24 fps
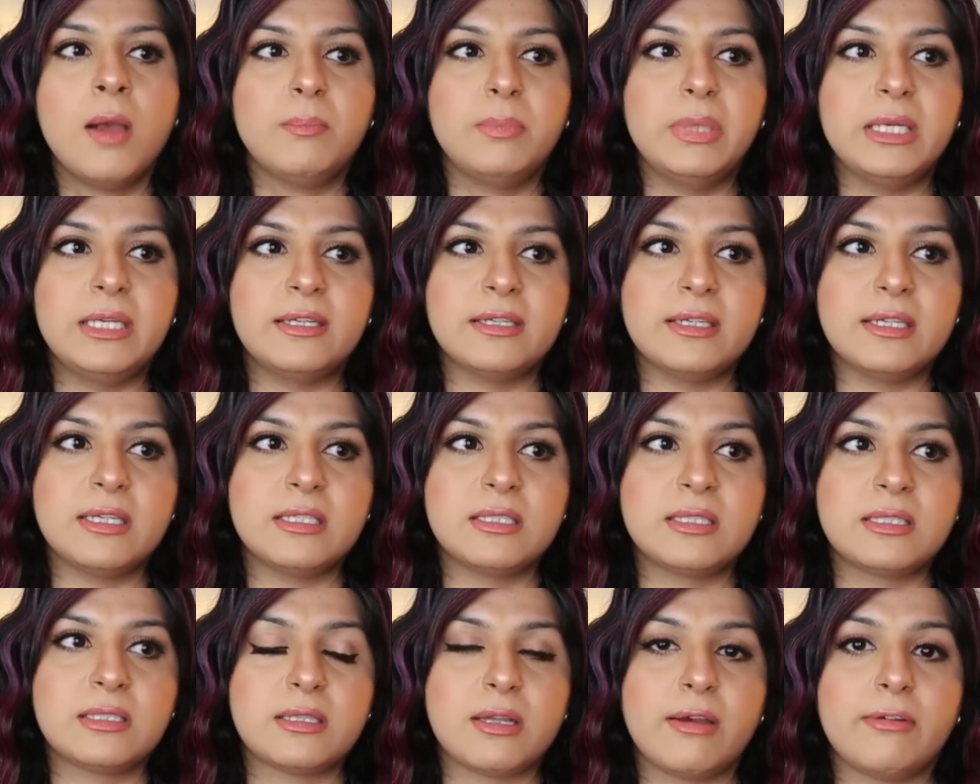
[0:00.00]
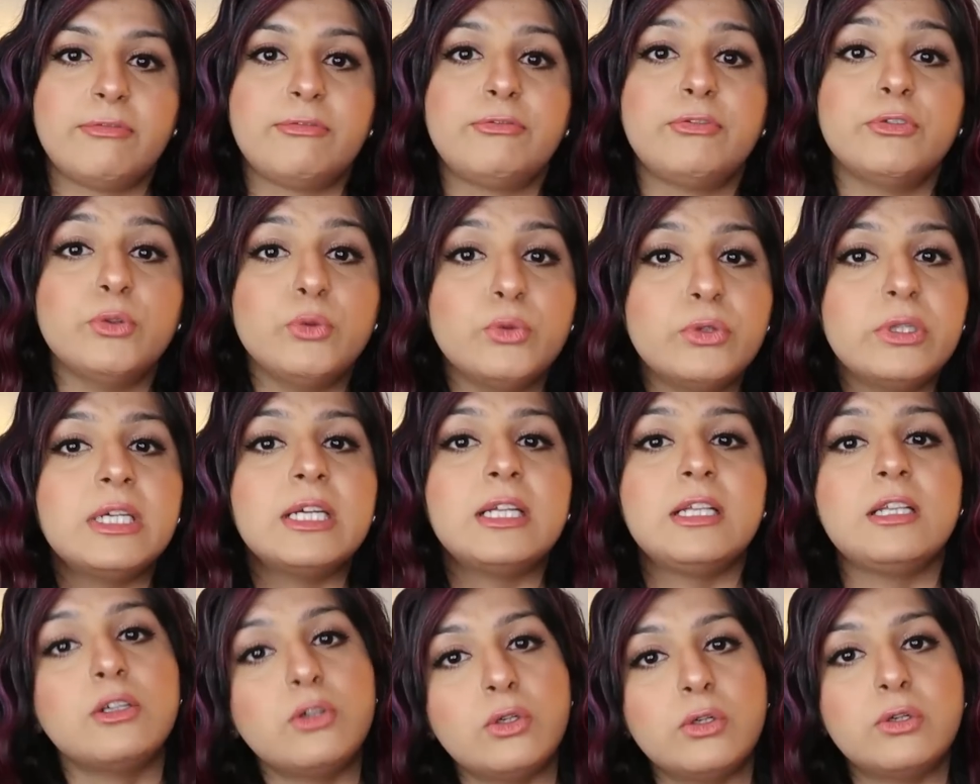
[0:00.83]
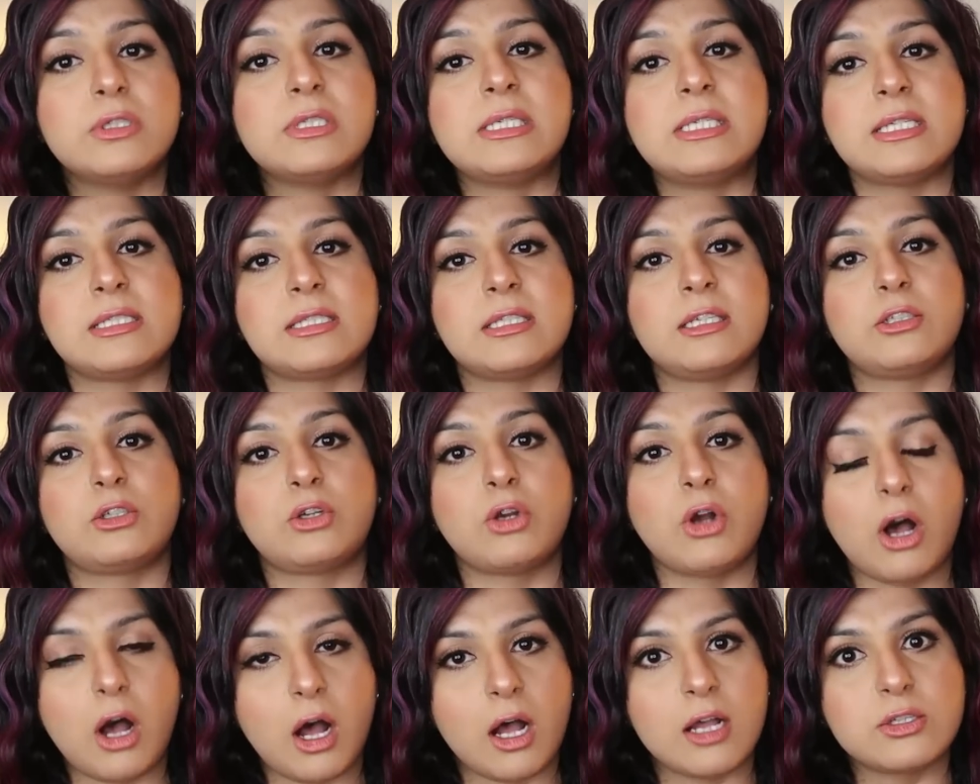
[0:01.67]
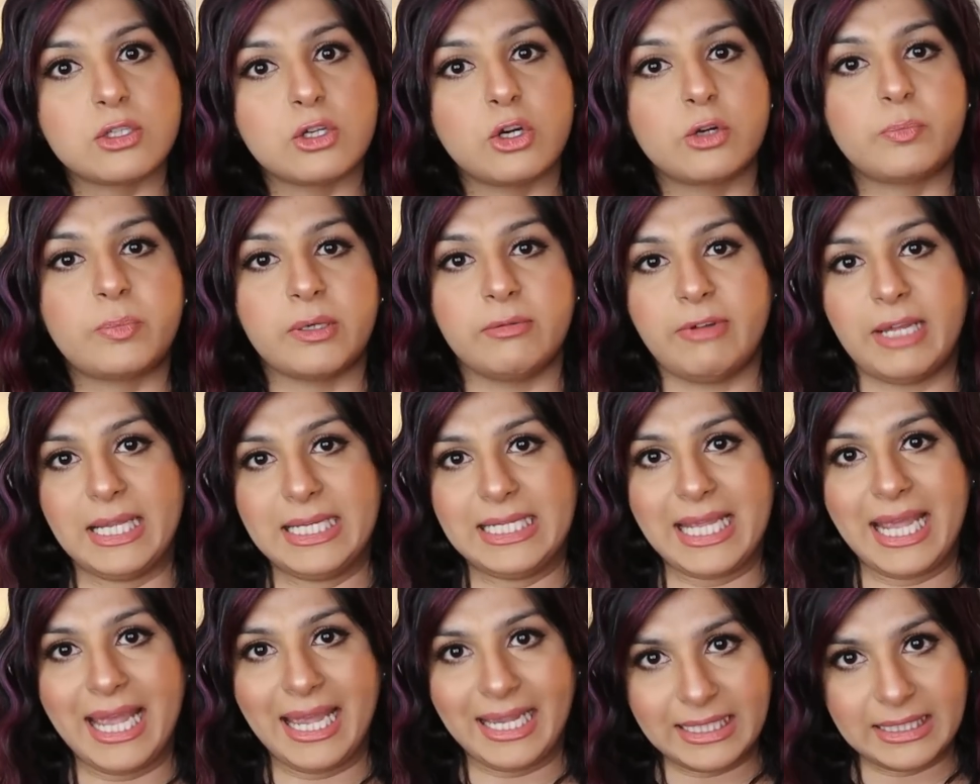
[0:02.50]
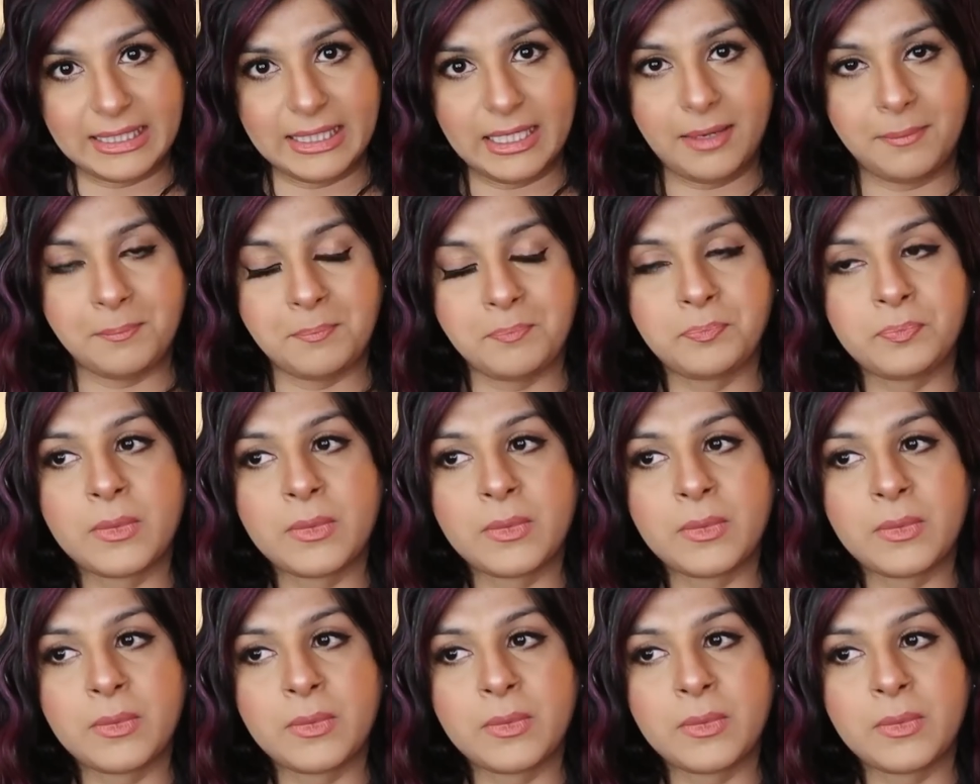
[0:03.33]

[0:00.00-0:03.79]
because food alone doesn't cause or prevent acne.